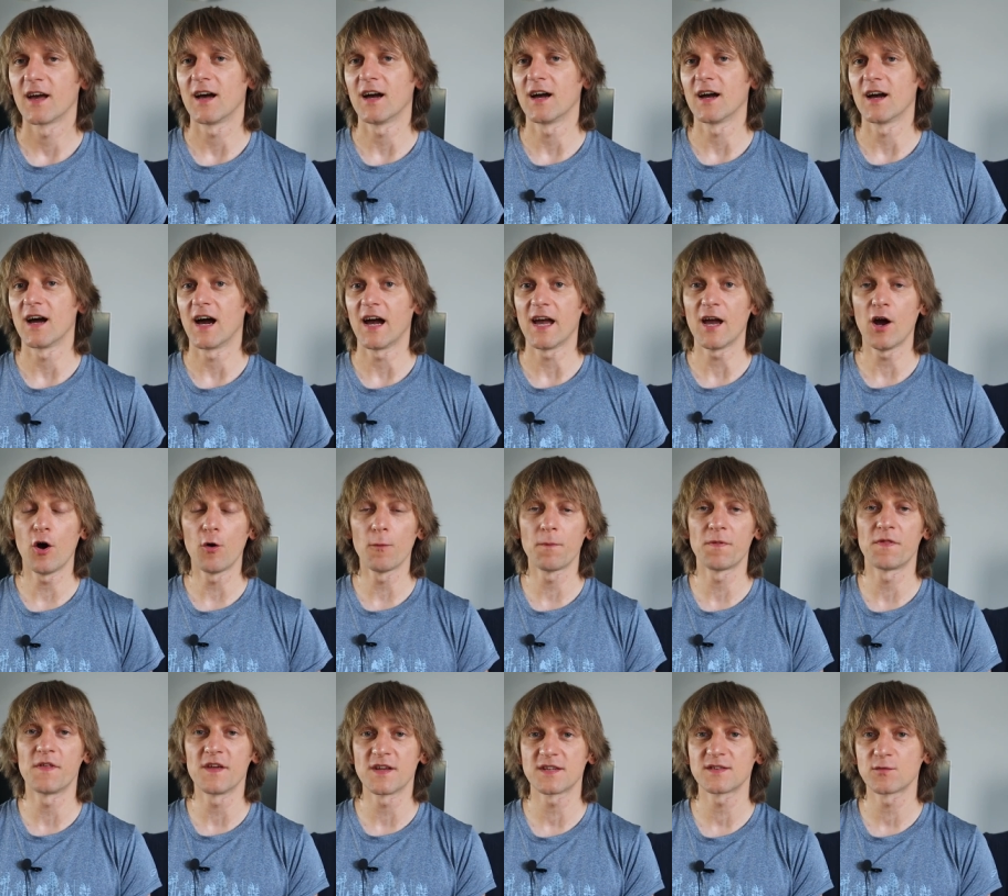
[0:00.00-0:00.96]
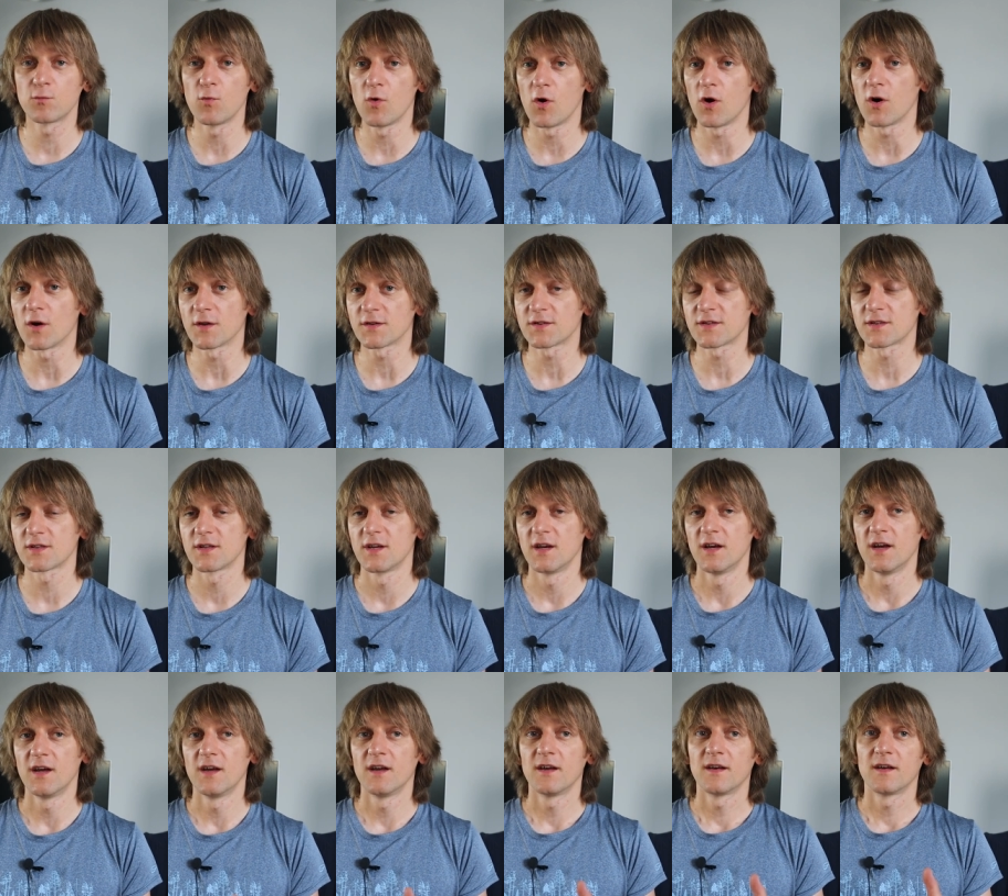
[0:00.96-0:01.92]
Uh, I hope this was
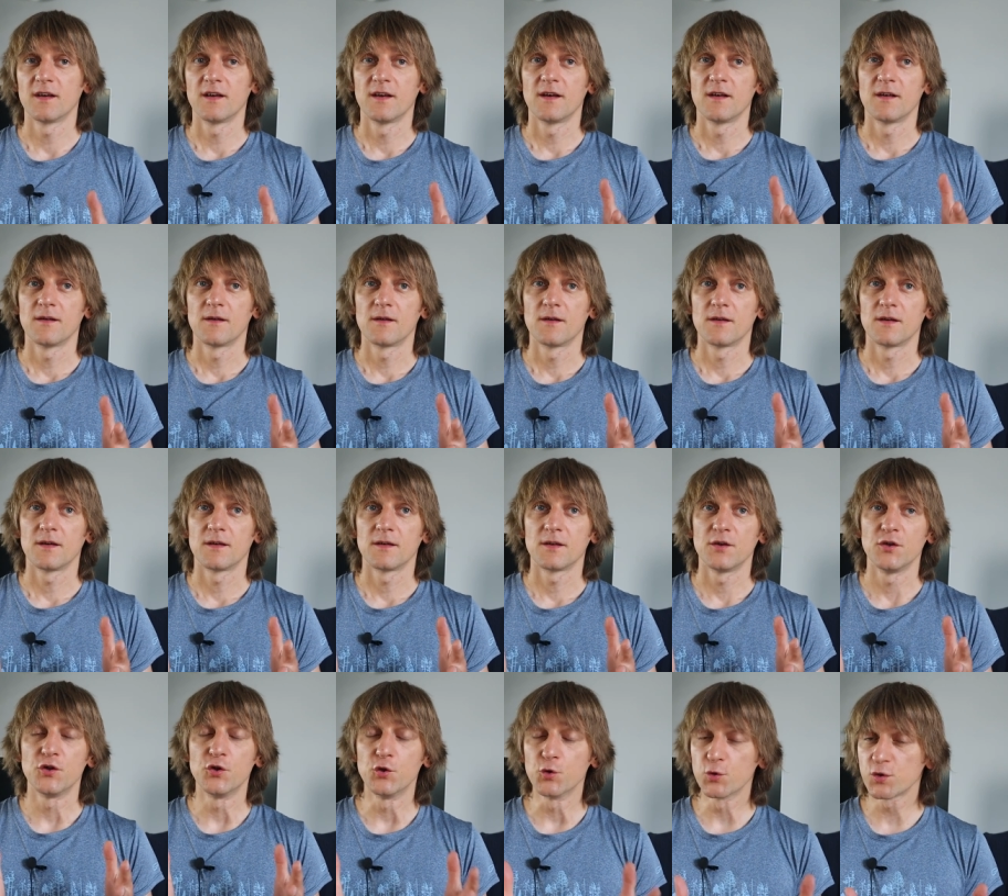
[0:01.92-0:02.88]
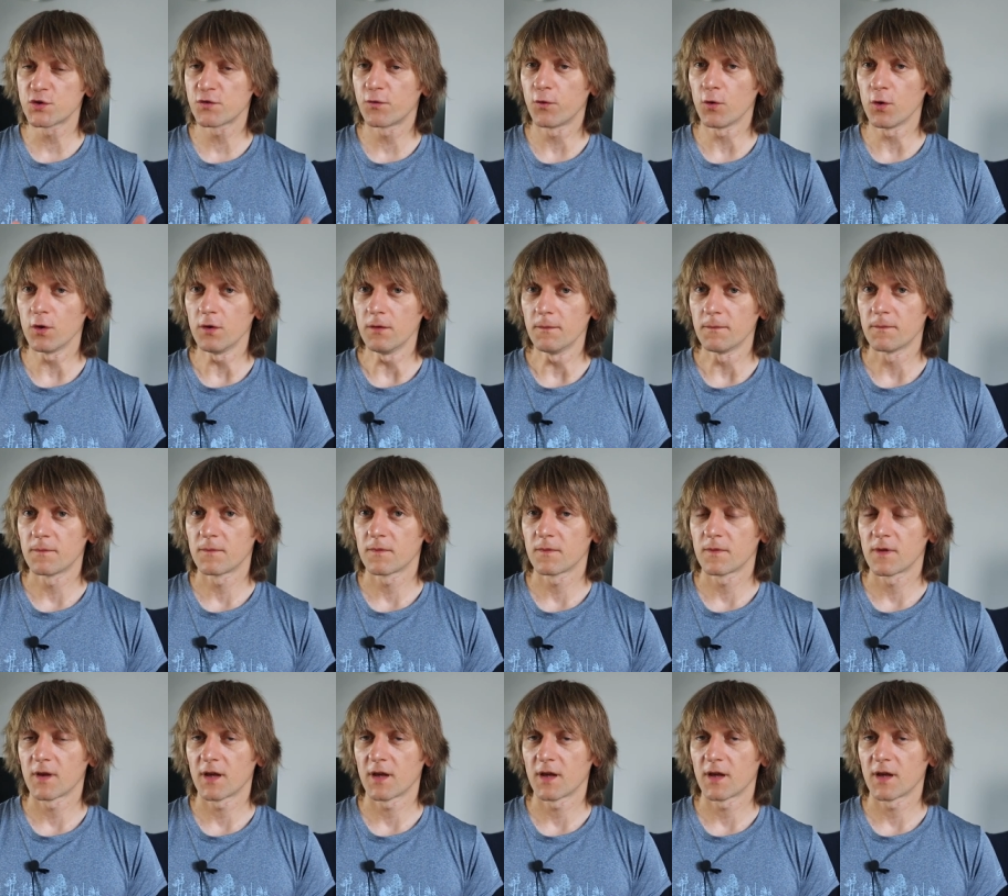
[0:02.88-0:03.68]
useful